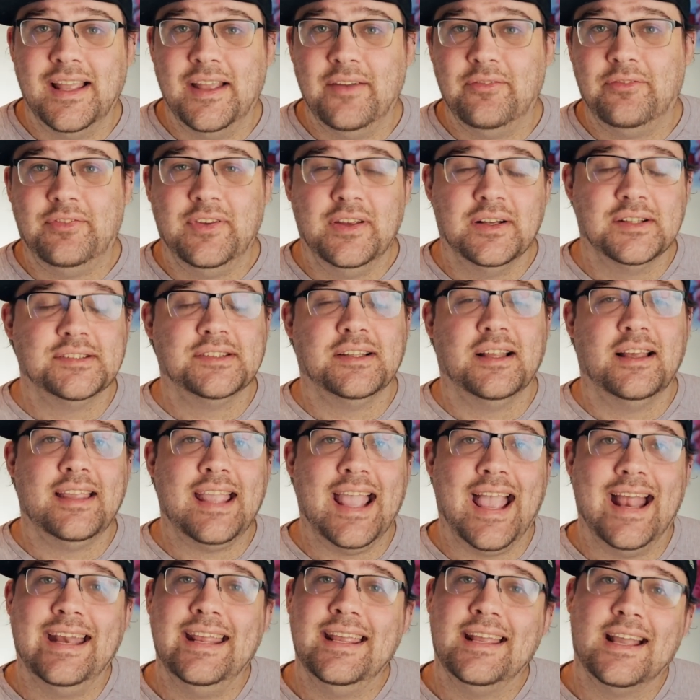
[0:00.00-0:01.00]
it feels
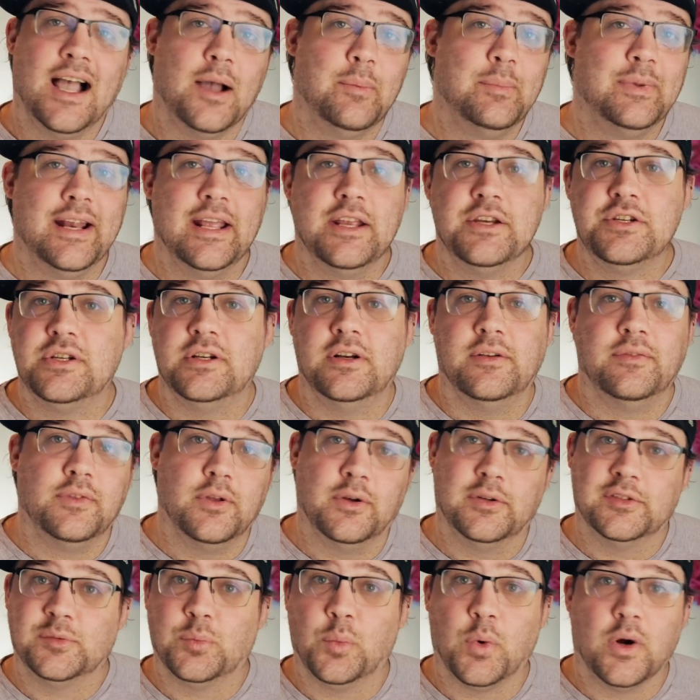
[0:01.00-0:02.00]
like any combination of
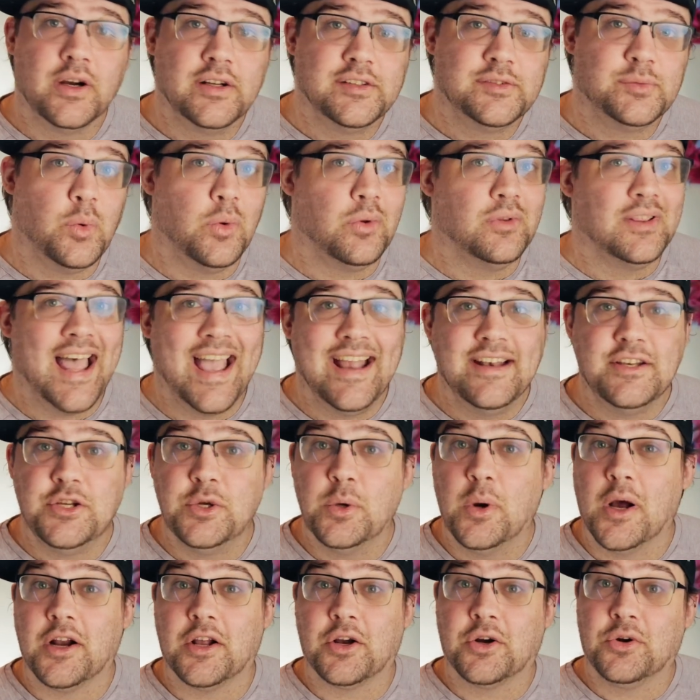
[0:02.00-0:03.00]
those words will land
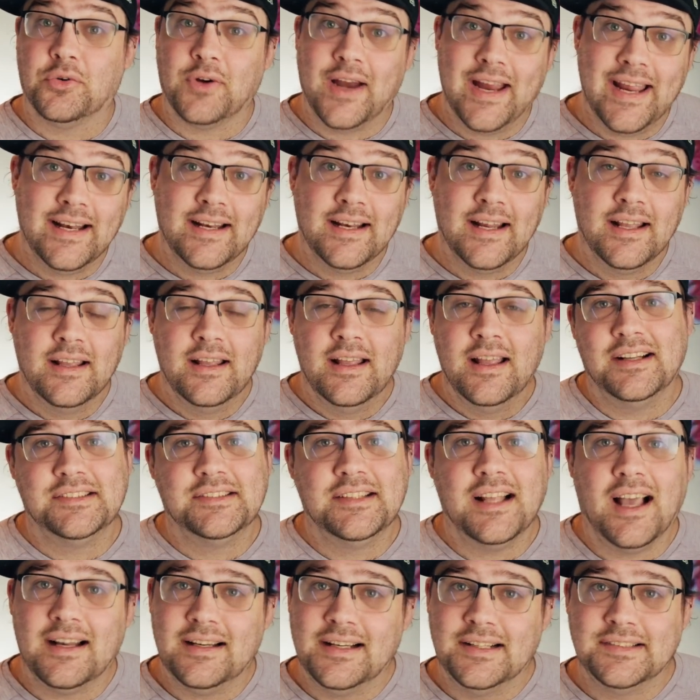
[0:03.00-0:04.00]
you on a crate that is
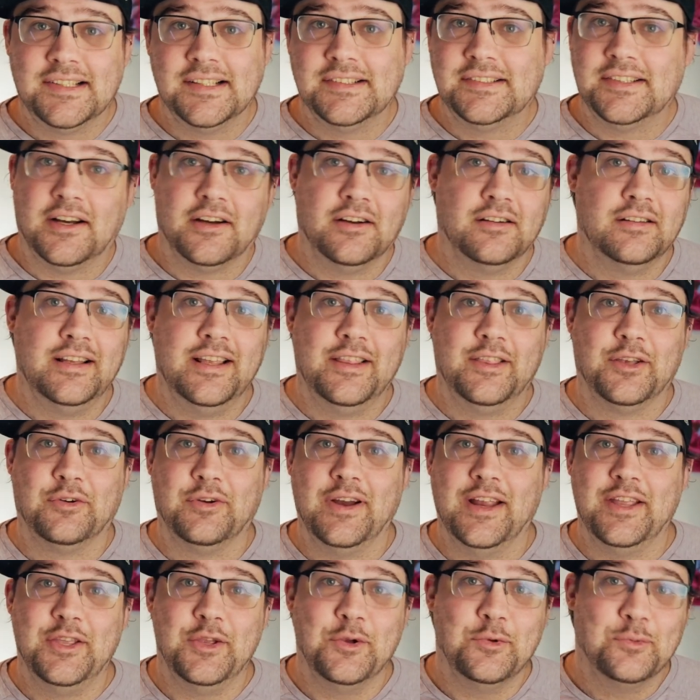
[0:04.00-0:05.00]
not necessarily the
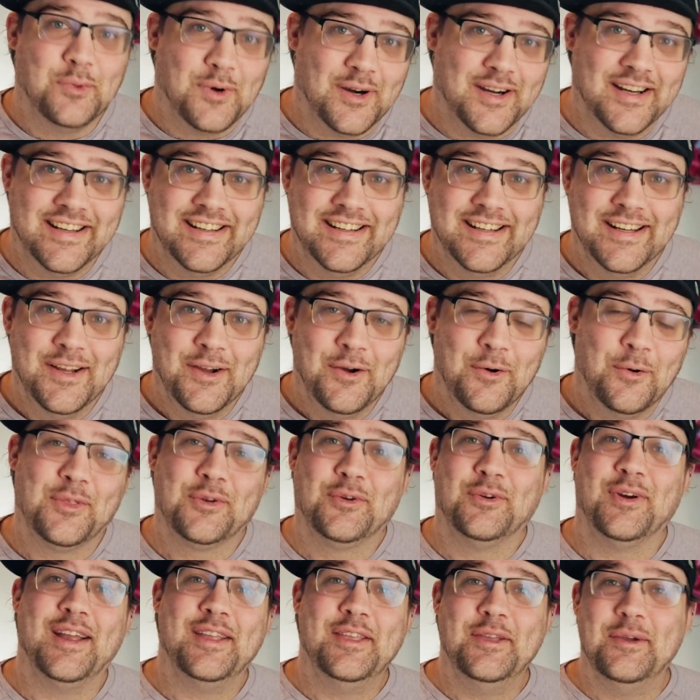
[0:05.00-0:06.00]
crate you want or the
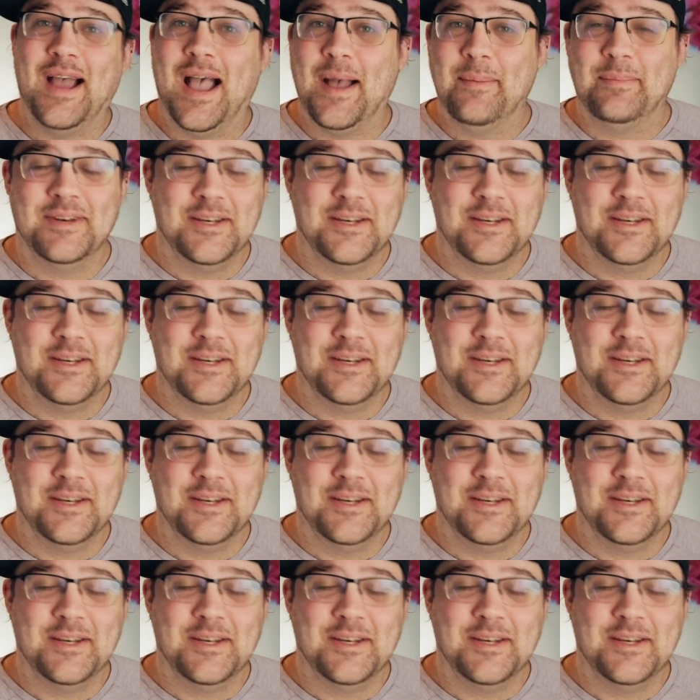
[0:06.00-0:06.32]
crate you